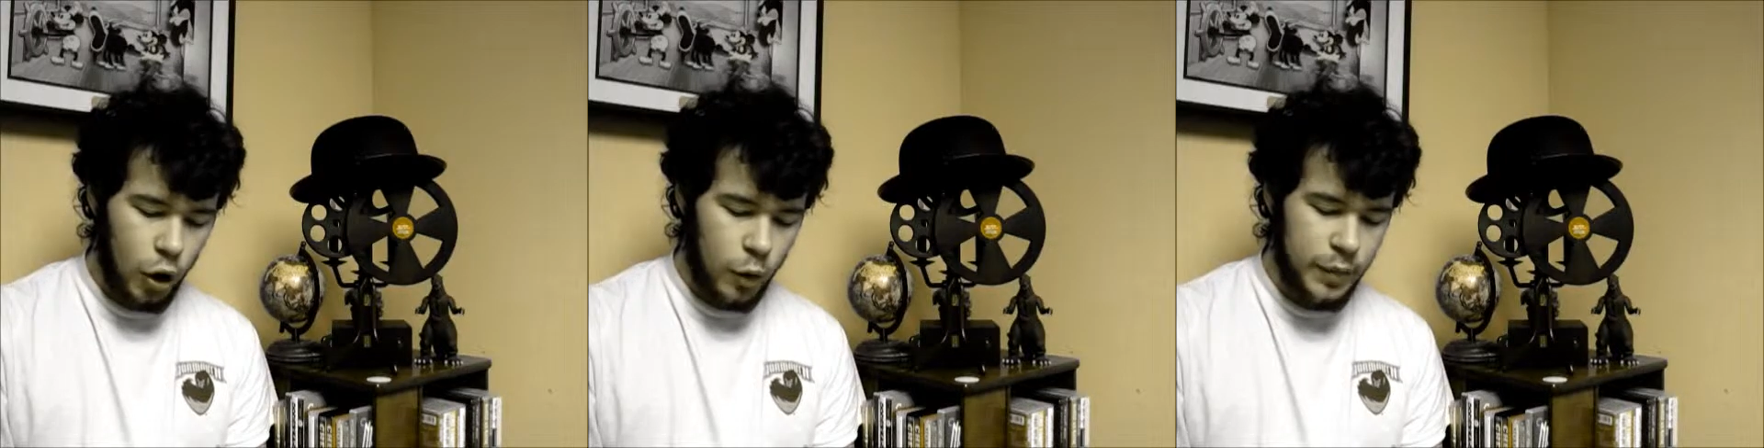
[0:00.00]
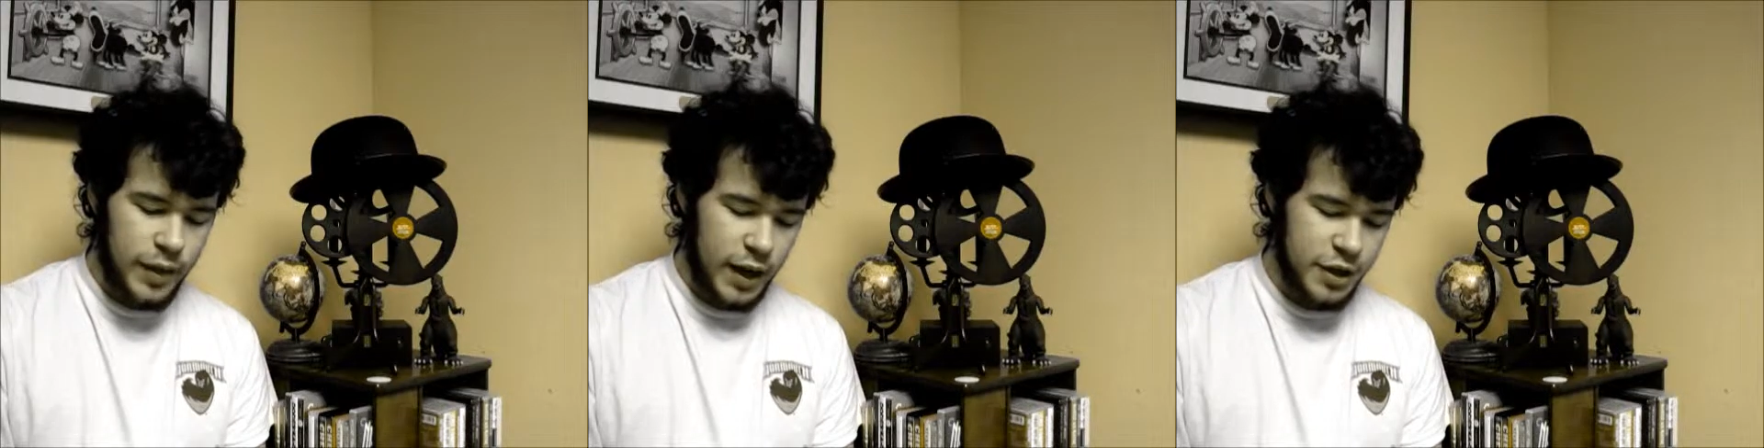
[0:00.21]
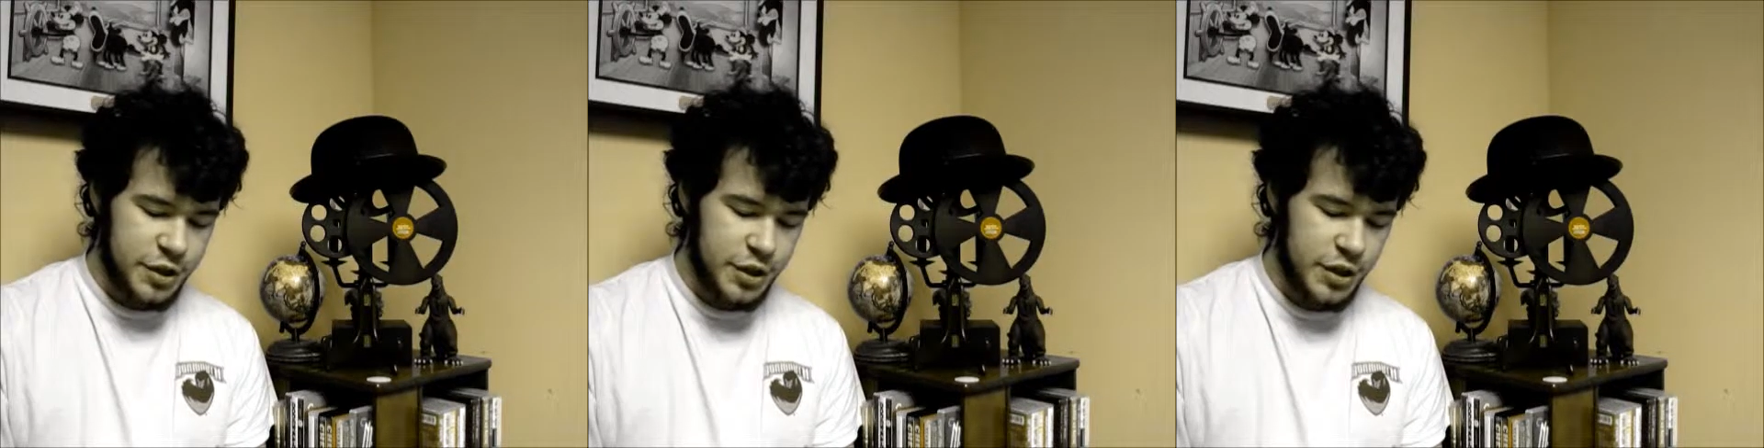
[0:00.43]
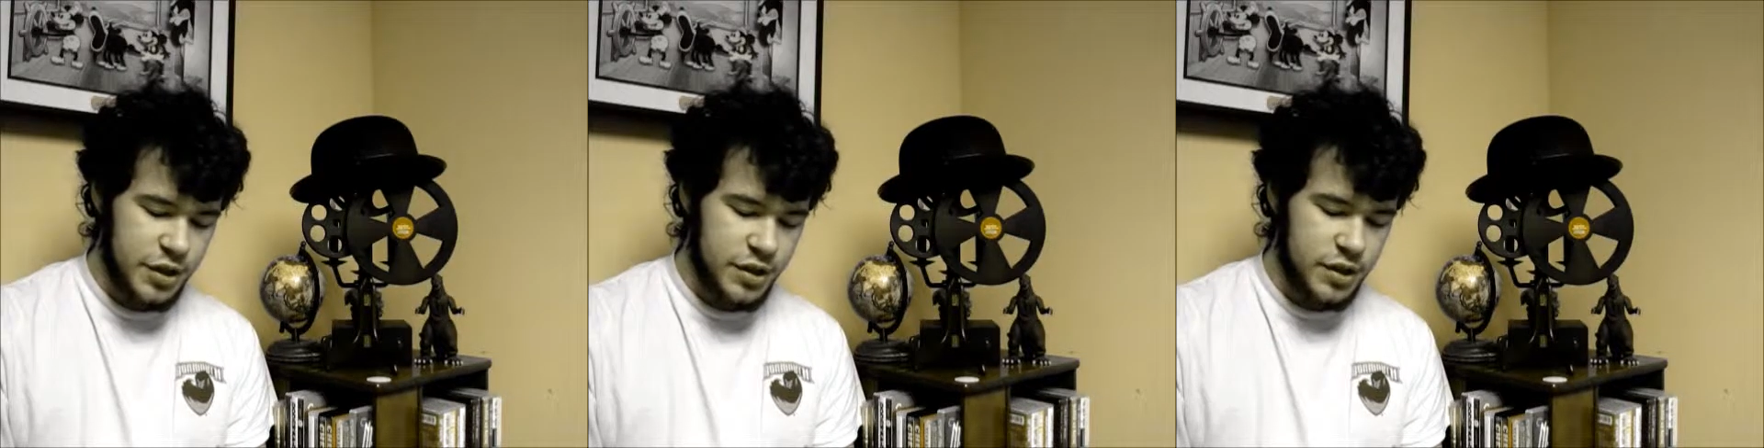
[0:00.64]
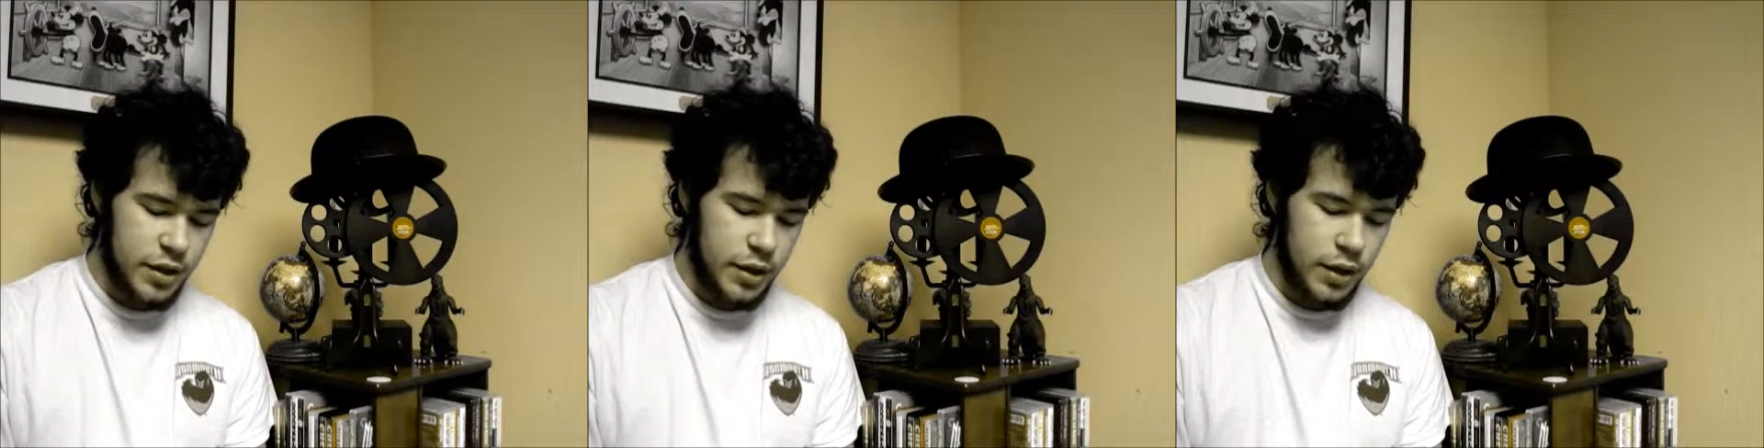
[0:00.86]

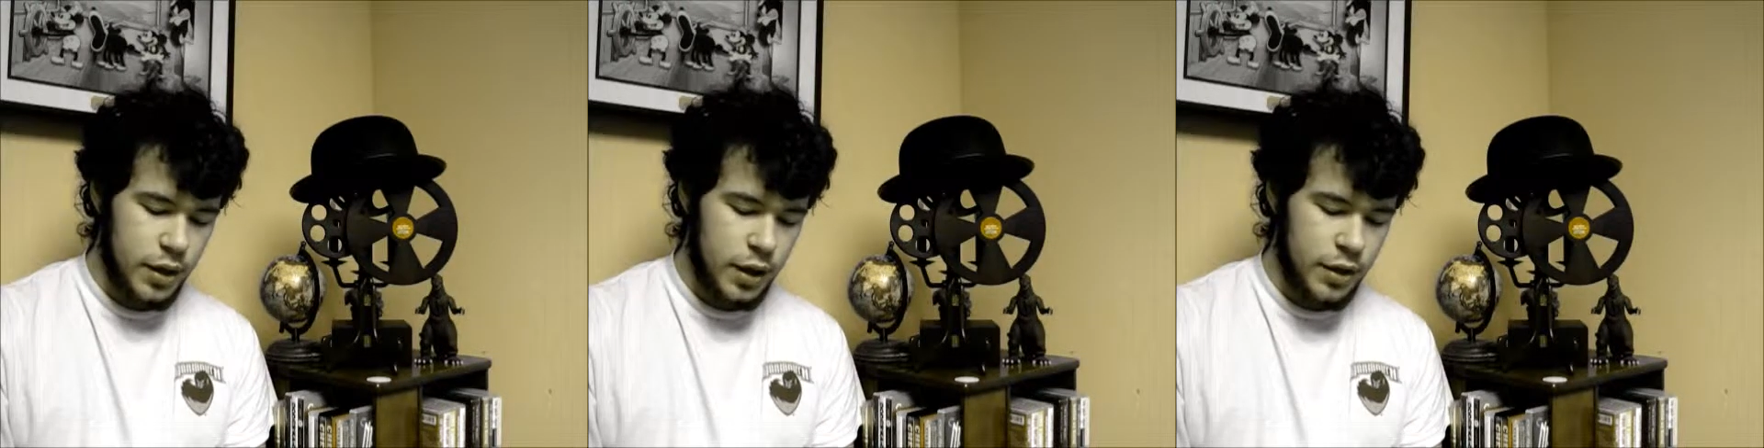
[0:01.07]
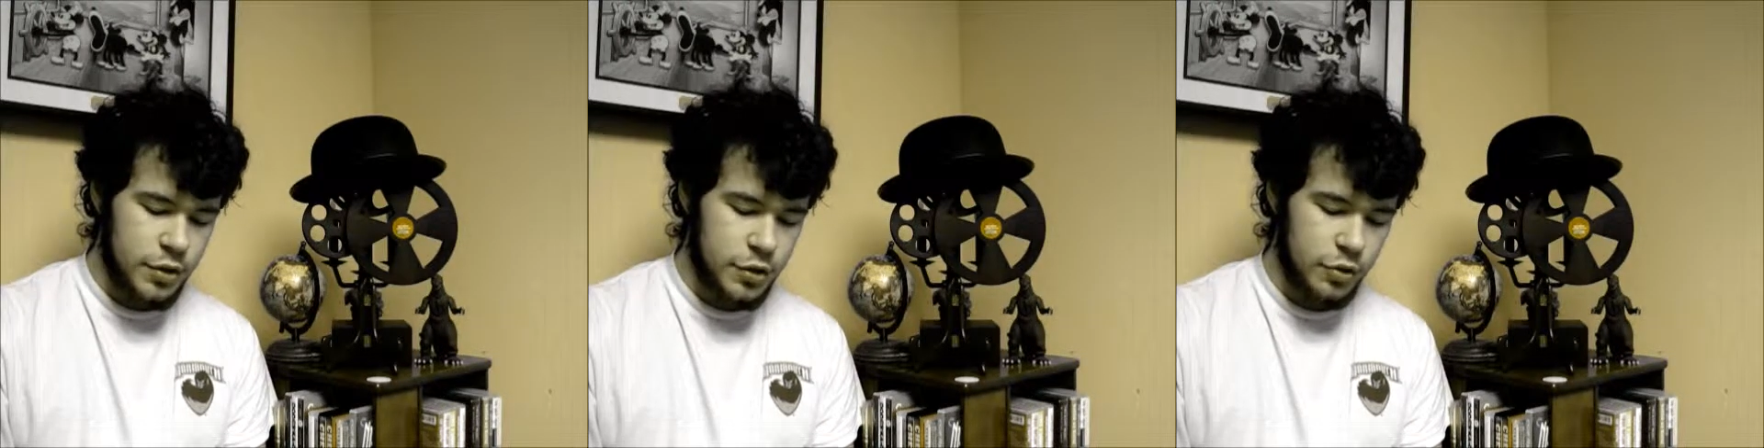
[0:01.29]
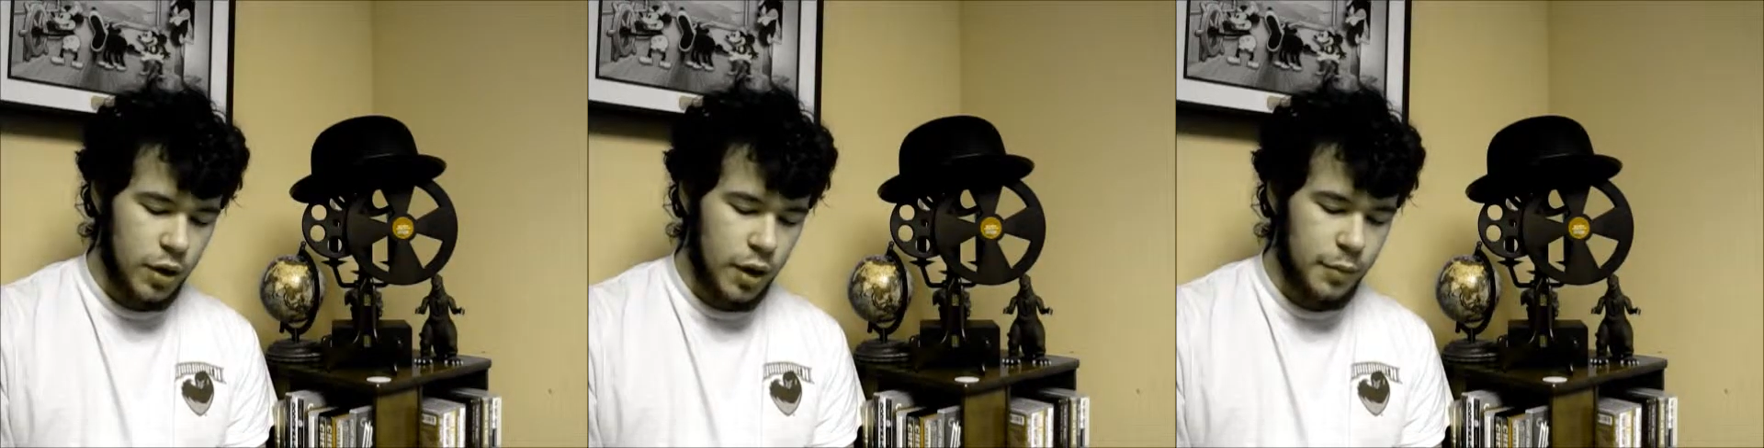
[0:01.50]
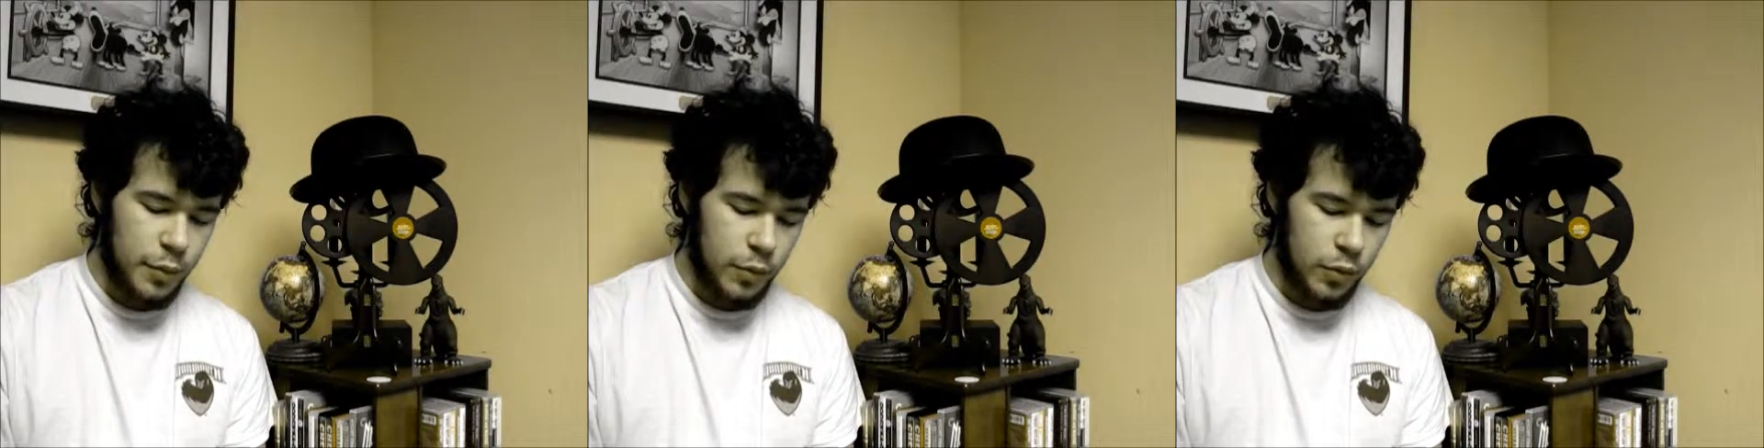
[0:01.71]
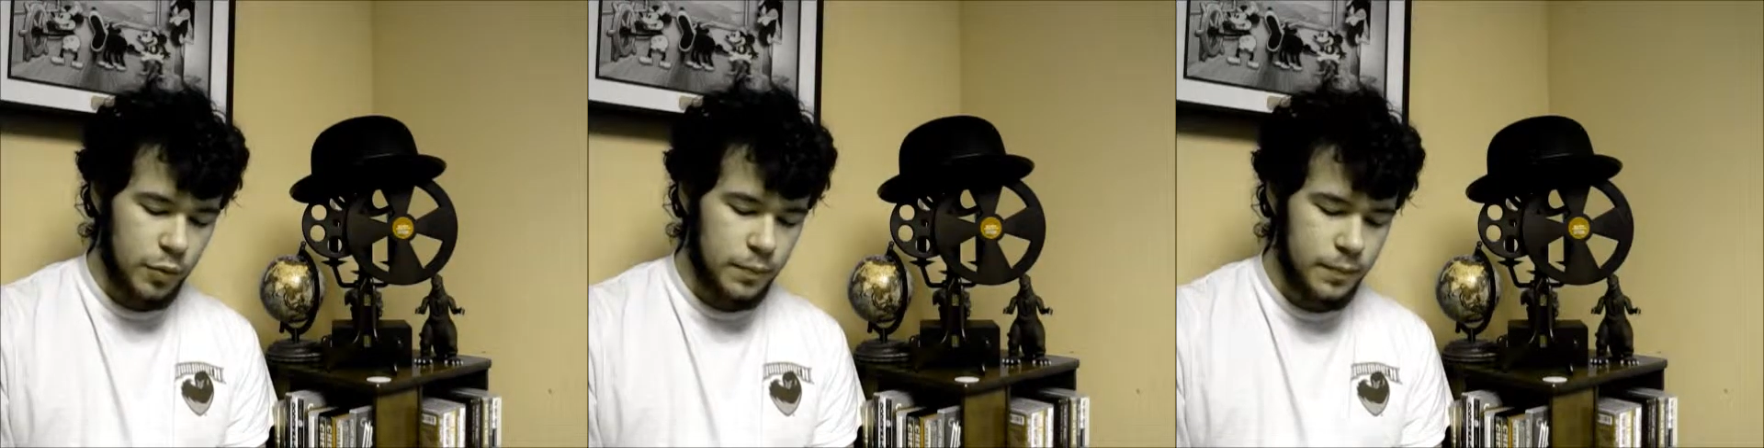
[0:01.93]
Obayashi's
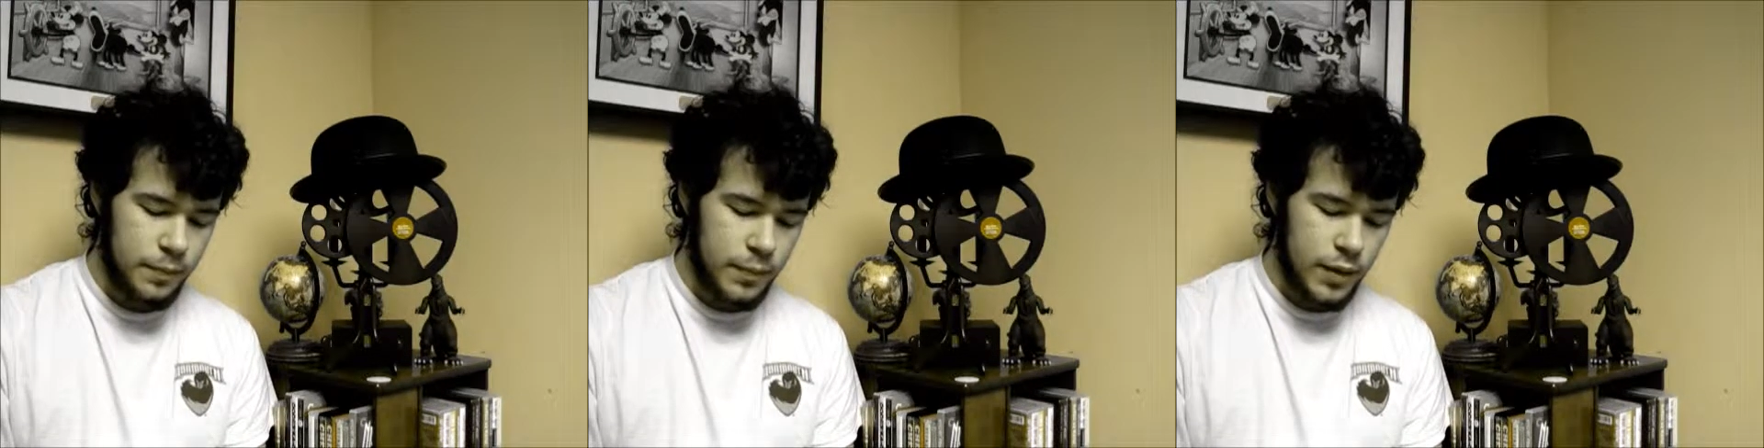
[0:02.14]
indescribable